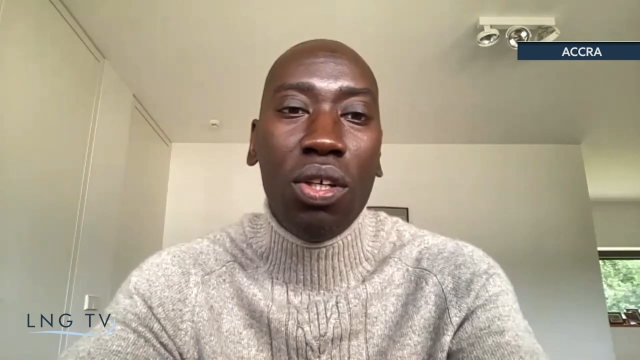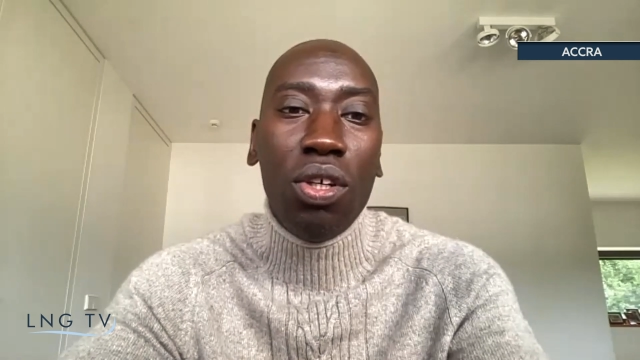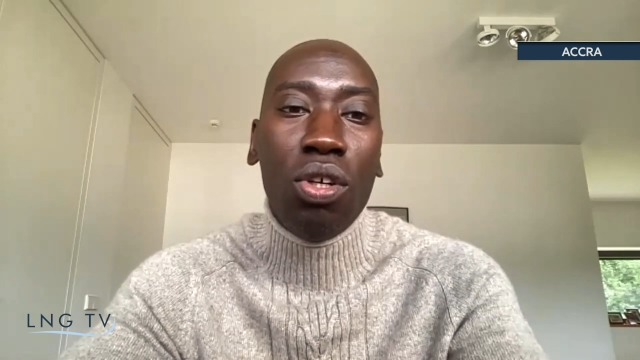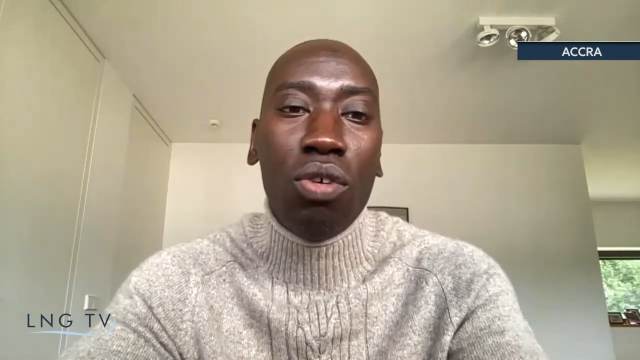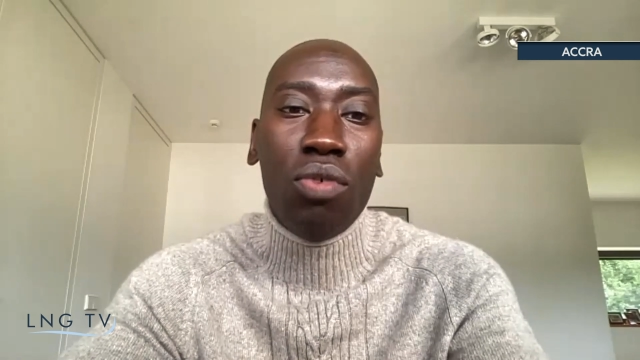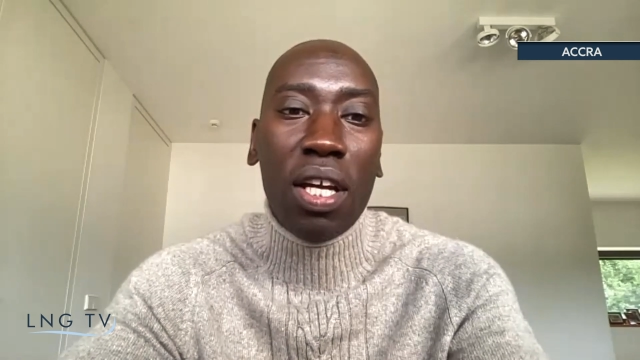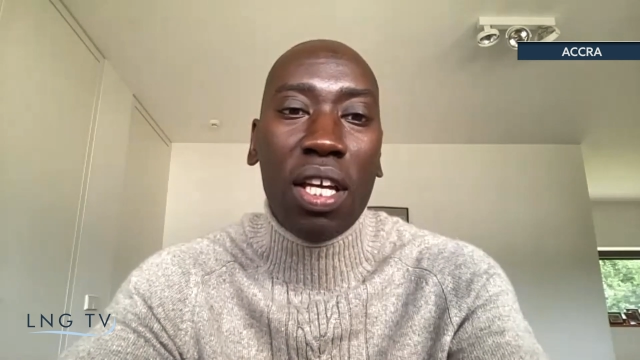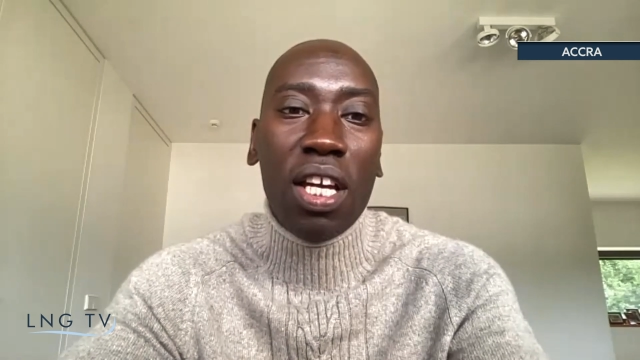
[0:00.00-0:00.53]

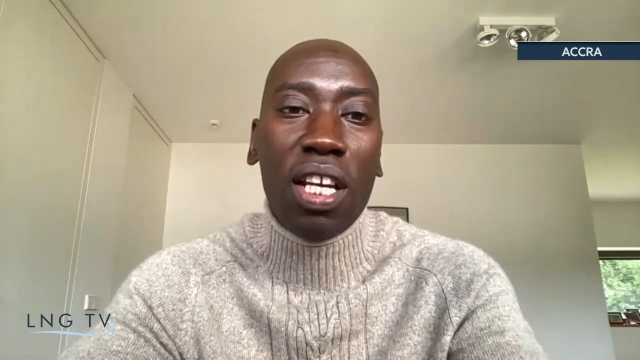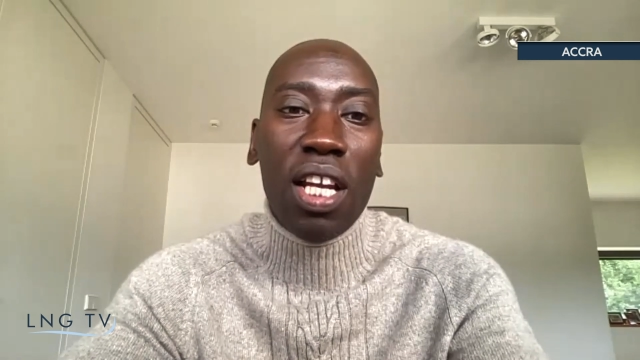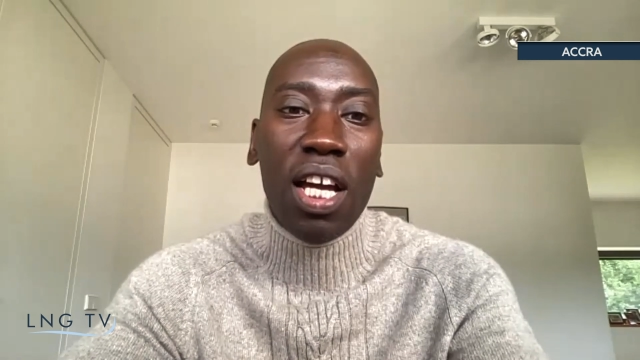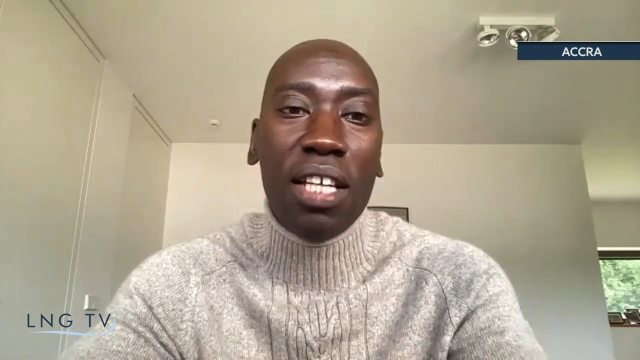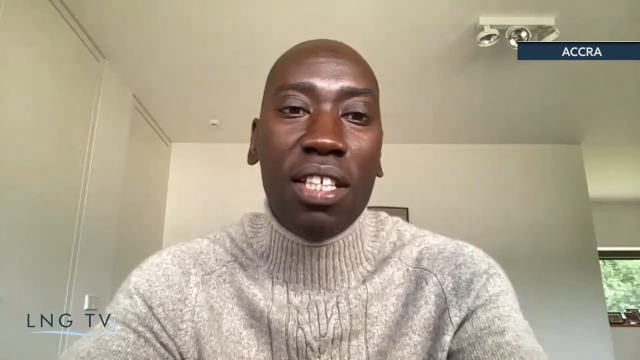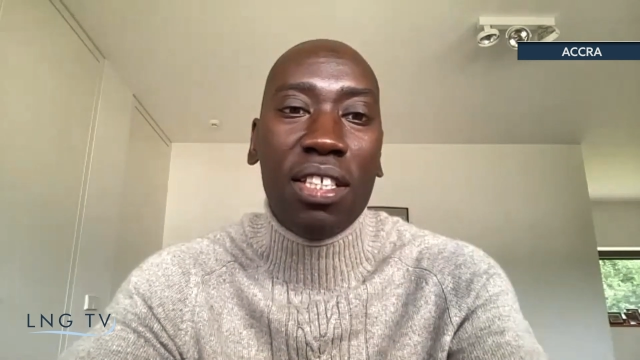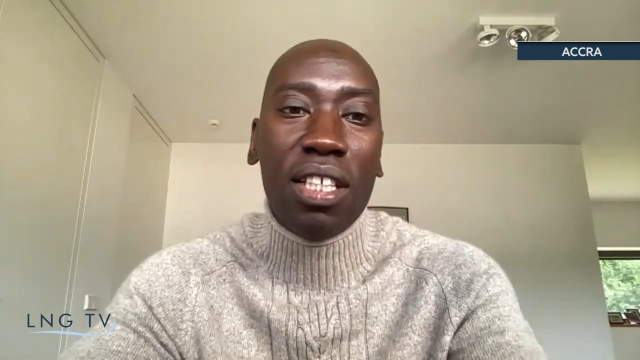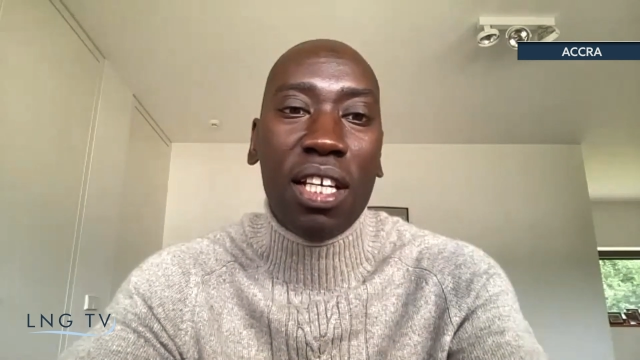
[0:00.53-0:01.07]
you
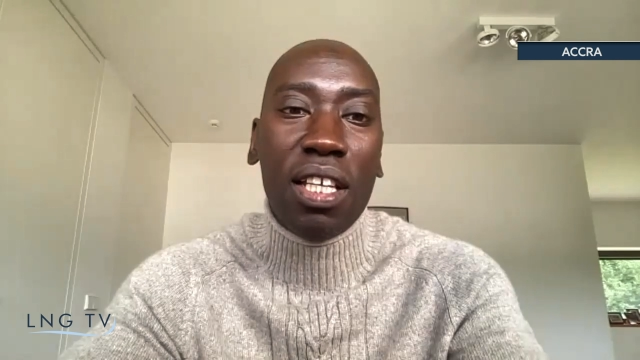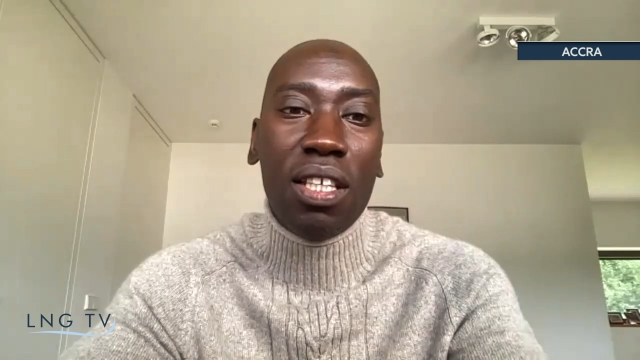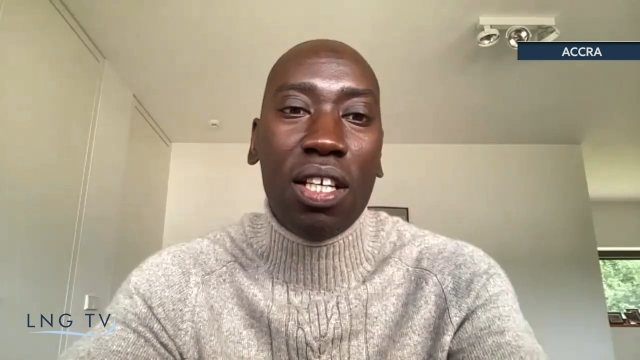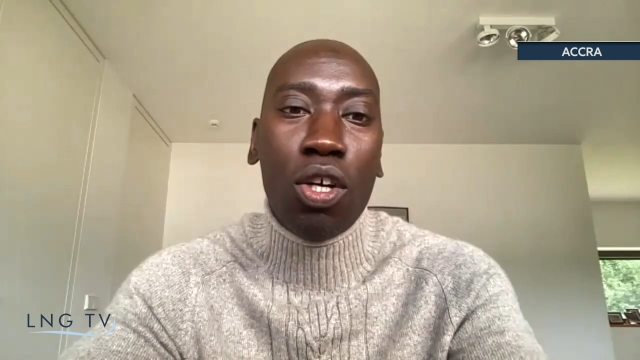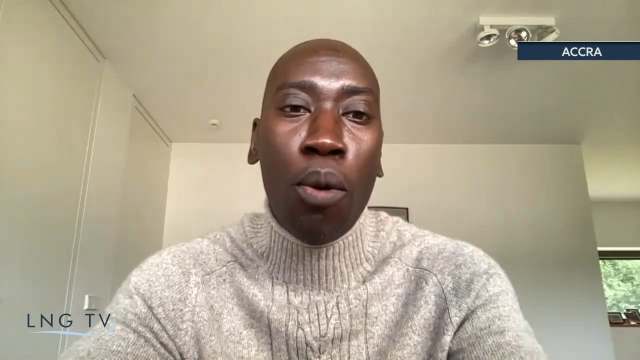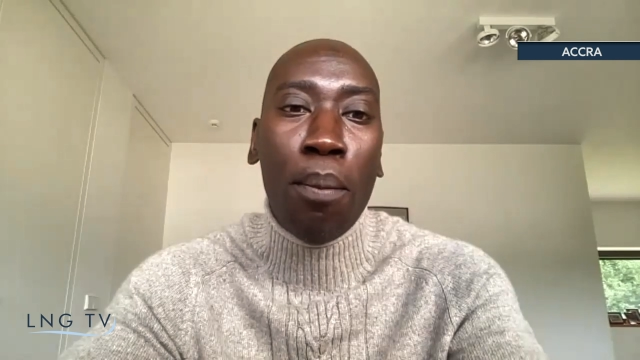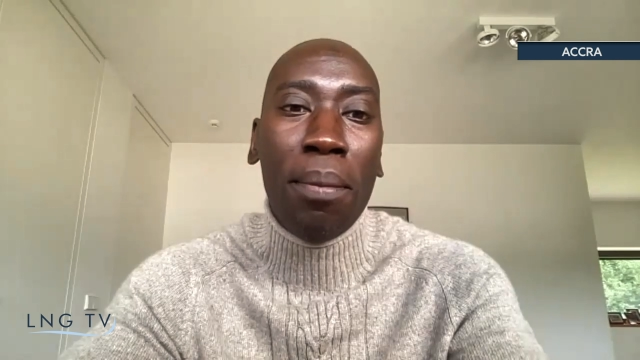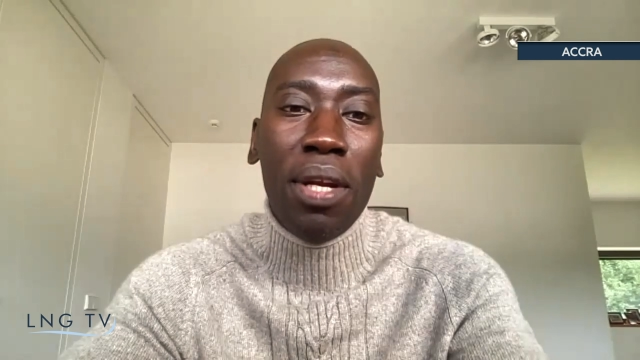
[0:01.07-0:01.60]
recognize that the
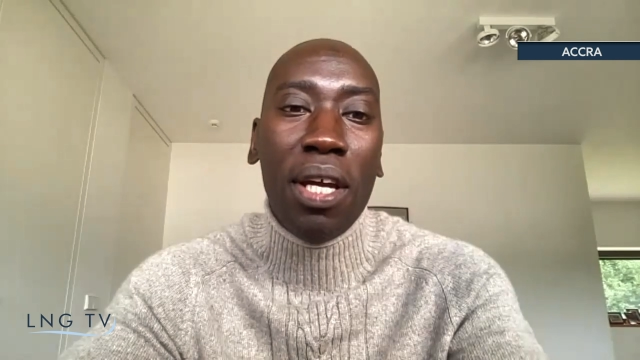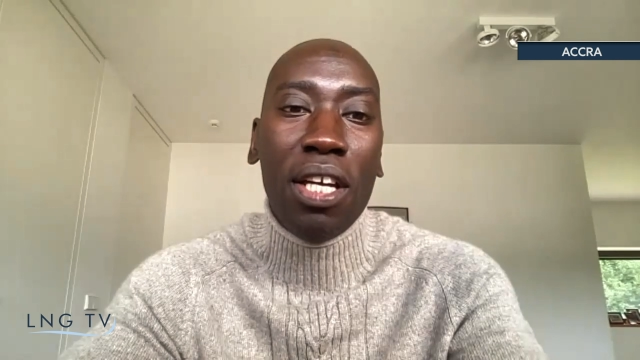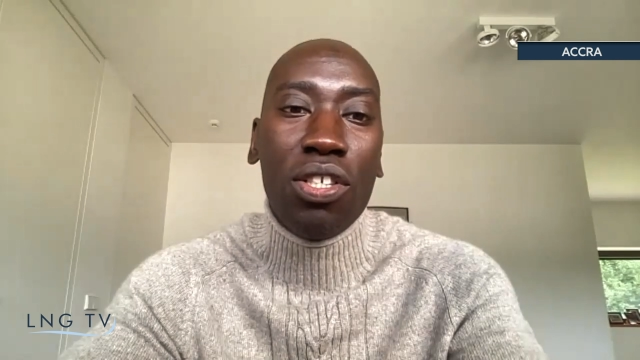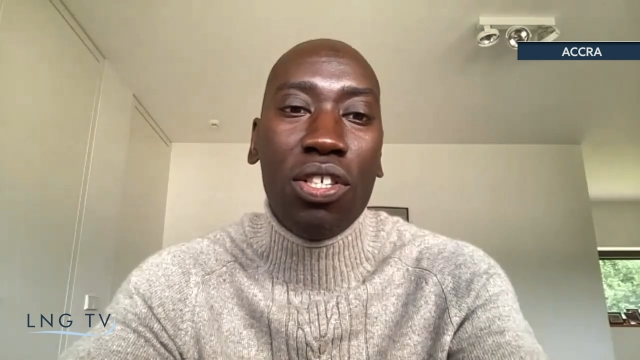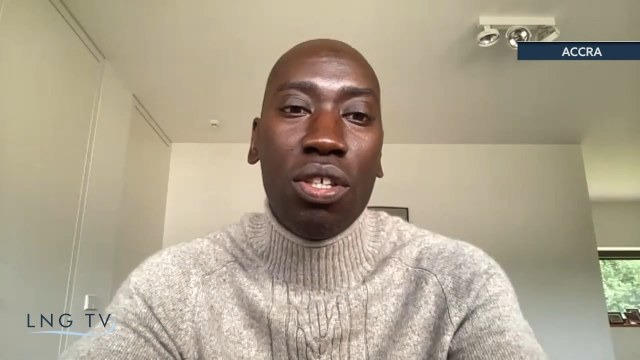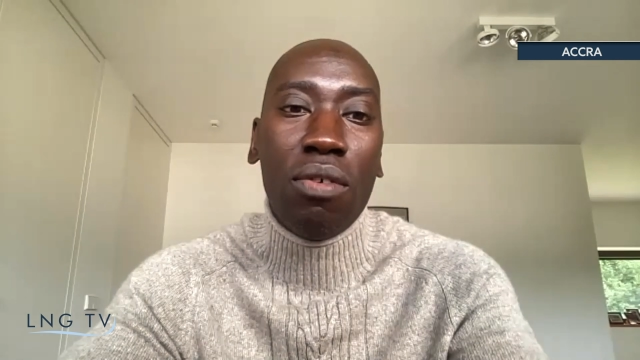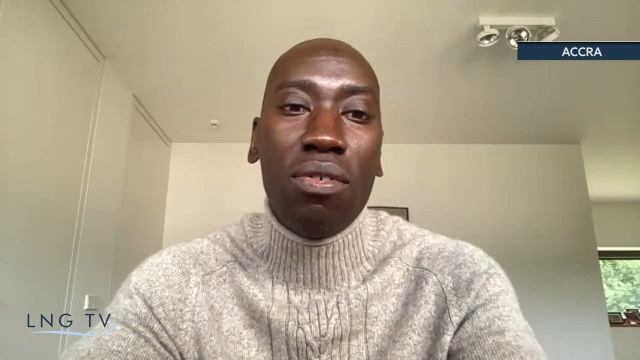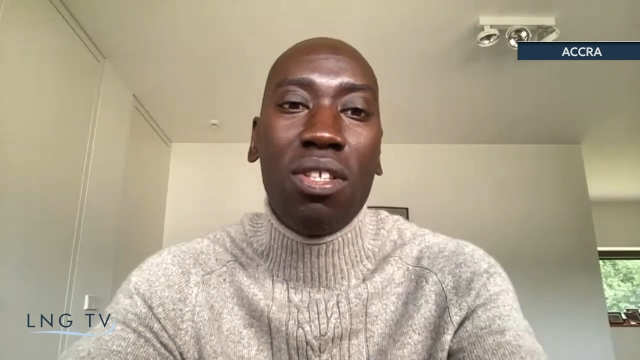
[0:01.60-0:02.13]

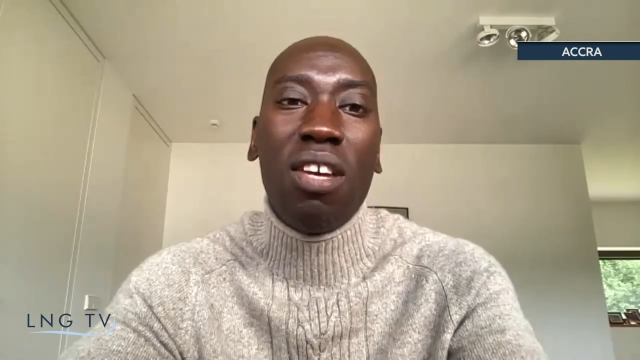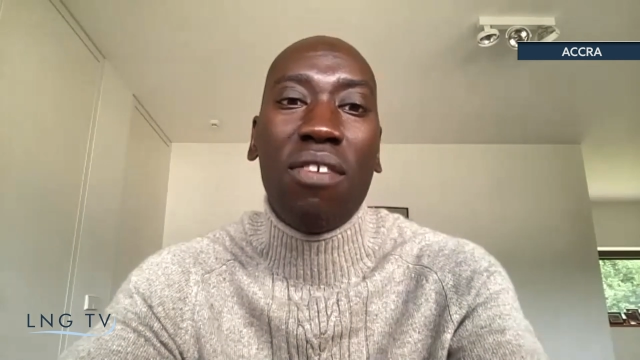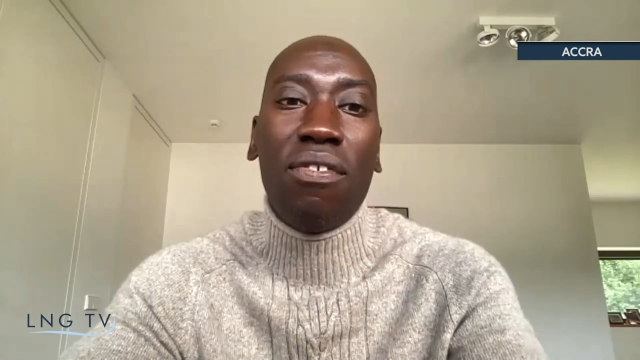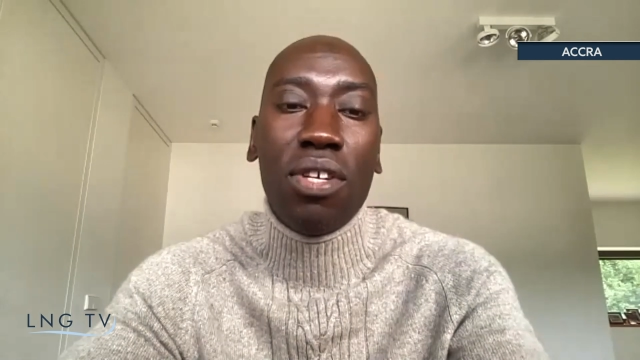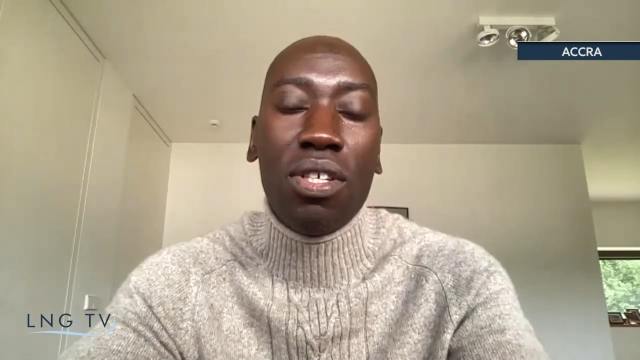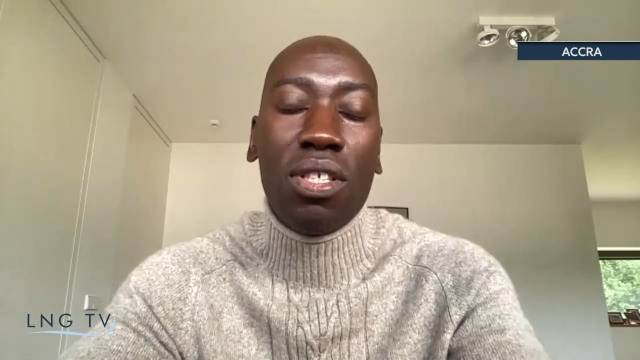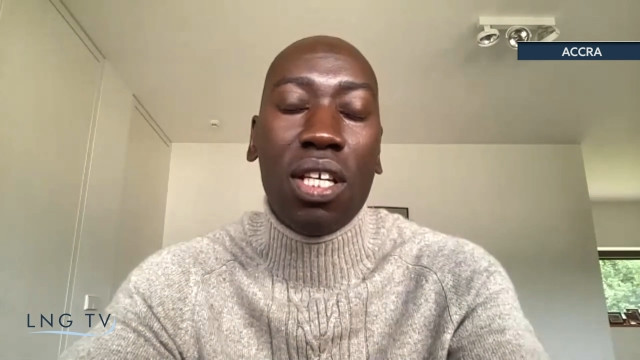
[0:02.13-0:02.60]
combination of different